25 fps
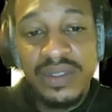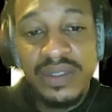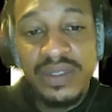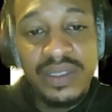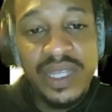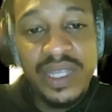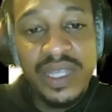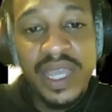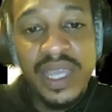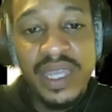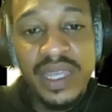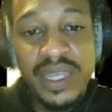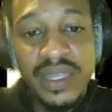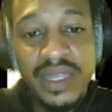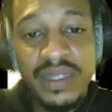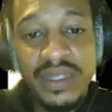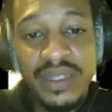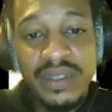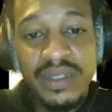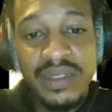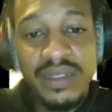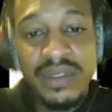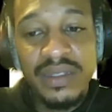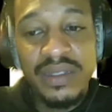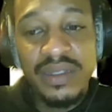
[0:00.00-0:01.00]
take it
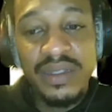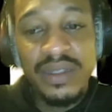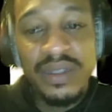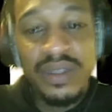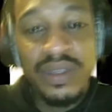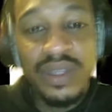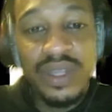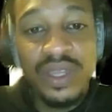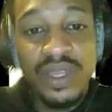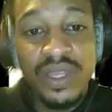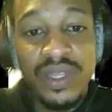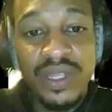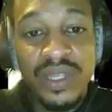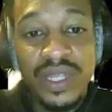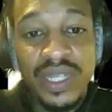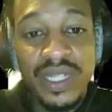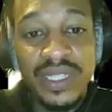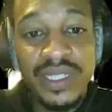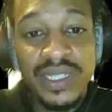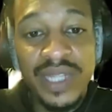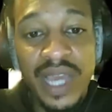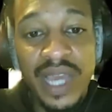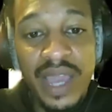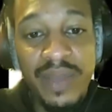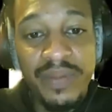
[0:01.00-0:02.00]
and
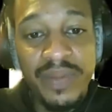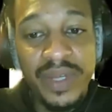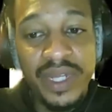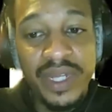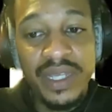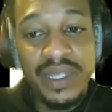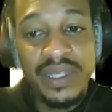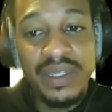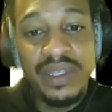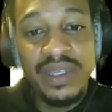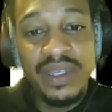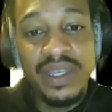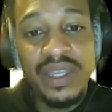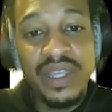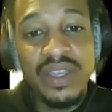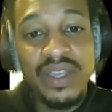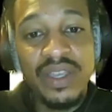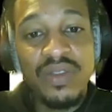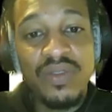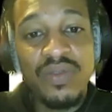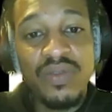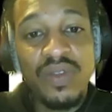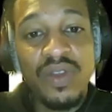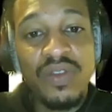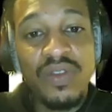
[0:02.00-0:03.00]
examine it
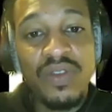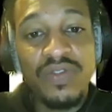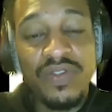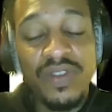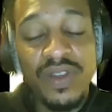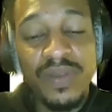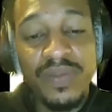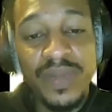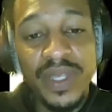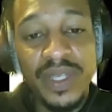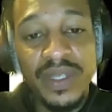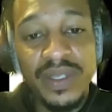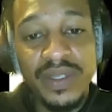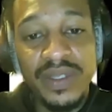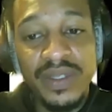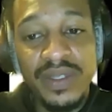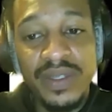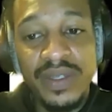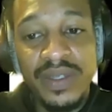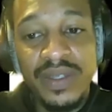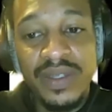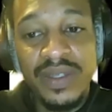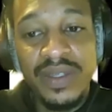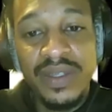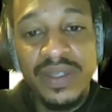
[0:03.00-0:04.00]
and grow from it.
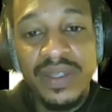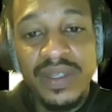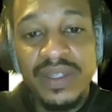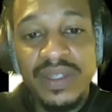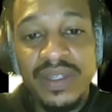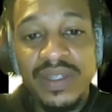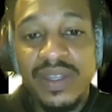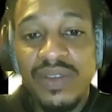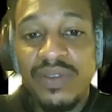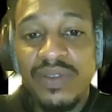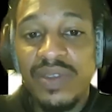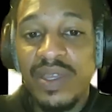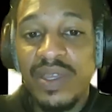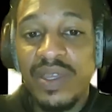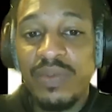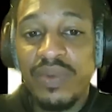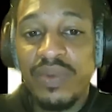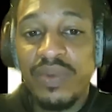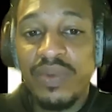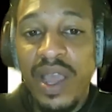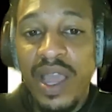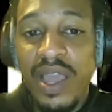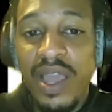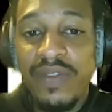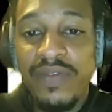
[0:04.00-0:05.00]
And don't get
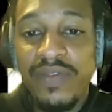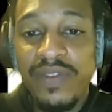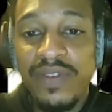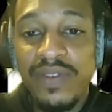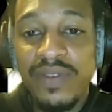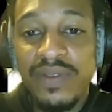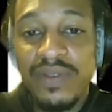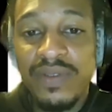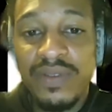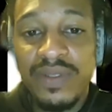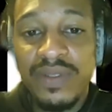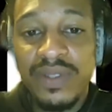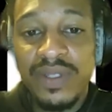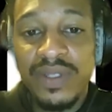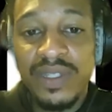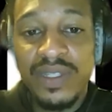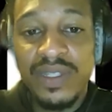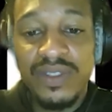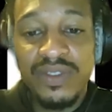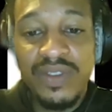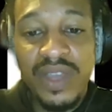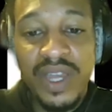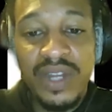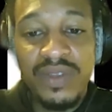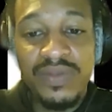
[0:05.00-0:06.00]
prideful
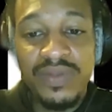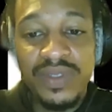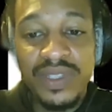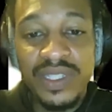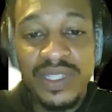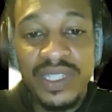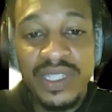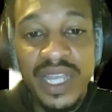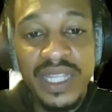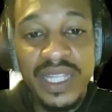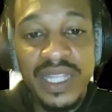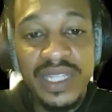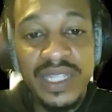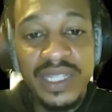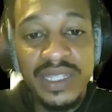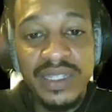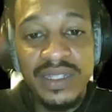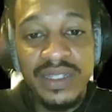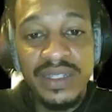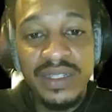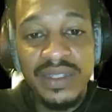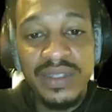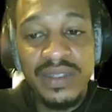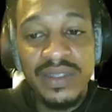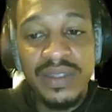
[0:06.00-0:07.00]
and try to reject it
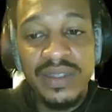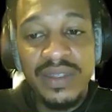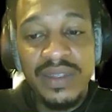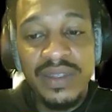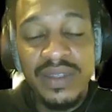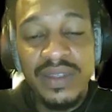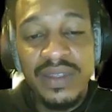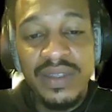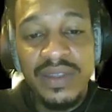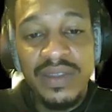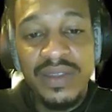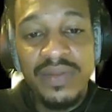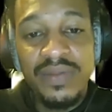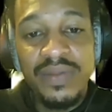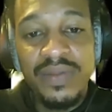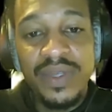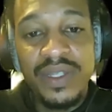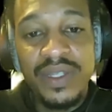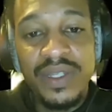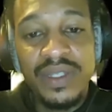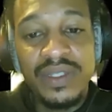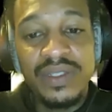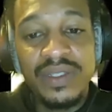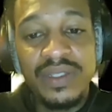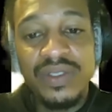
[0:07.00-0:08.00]

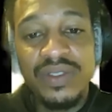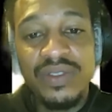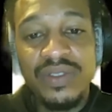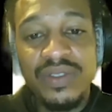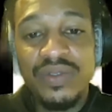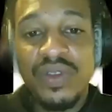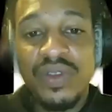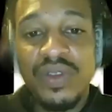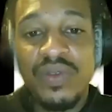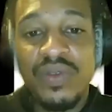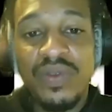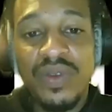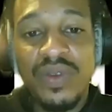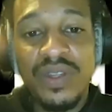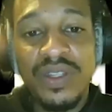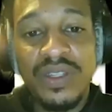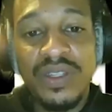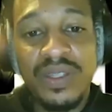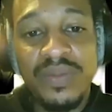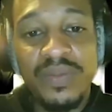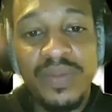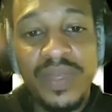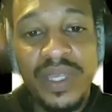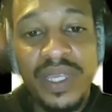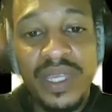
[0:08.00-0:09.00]
because you don't want it
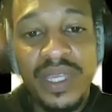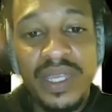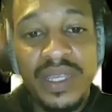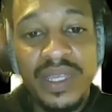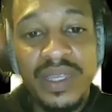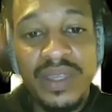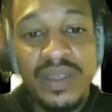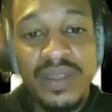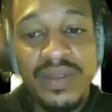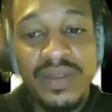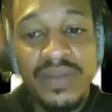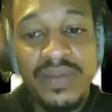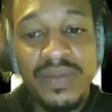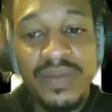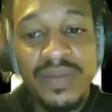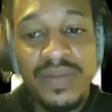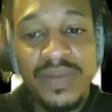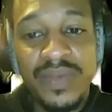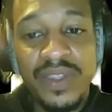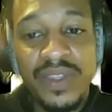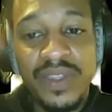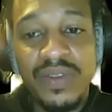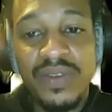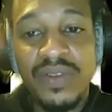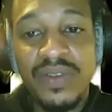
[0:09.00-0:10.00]
to be.
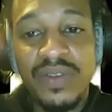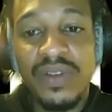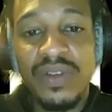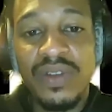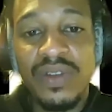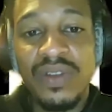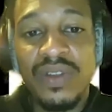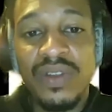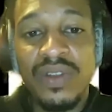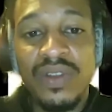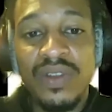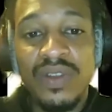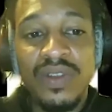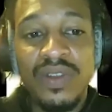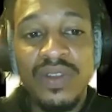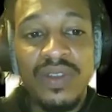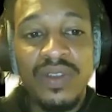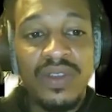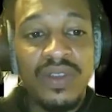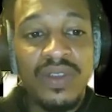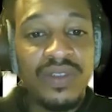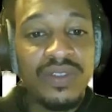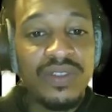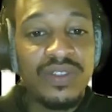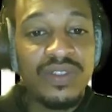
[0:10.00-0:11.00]
Or
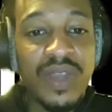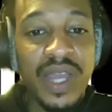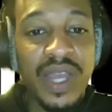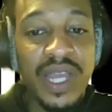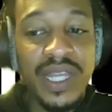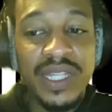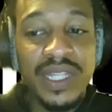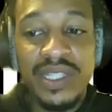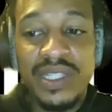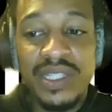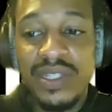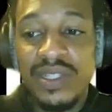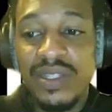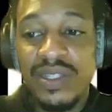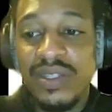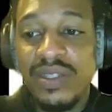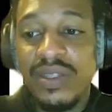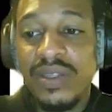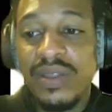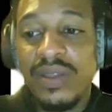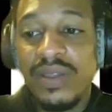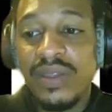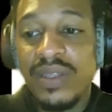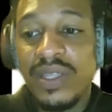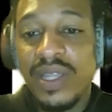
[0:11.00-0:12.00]
try to,
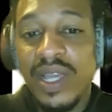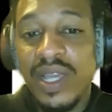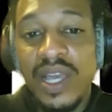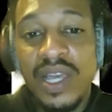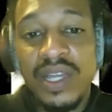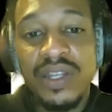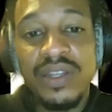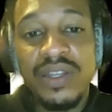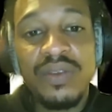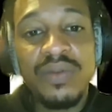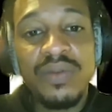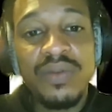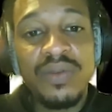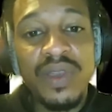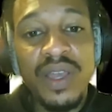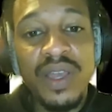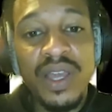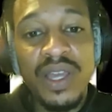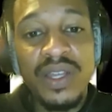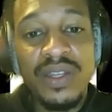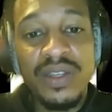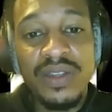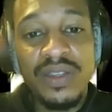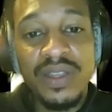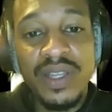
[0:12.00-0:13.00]
to under,
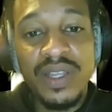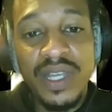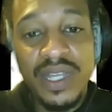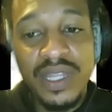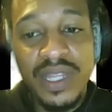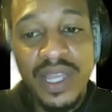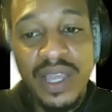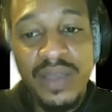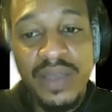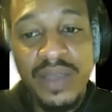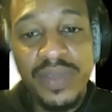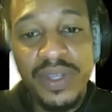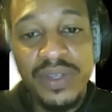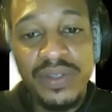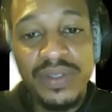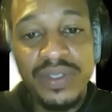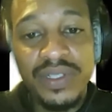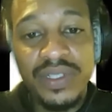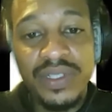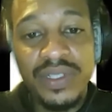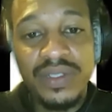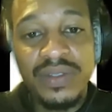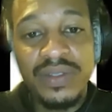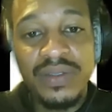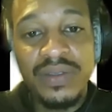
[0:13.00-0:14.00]
undercut that
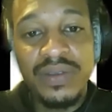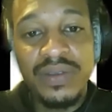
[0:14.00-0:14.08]
person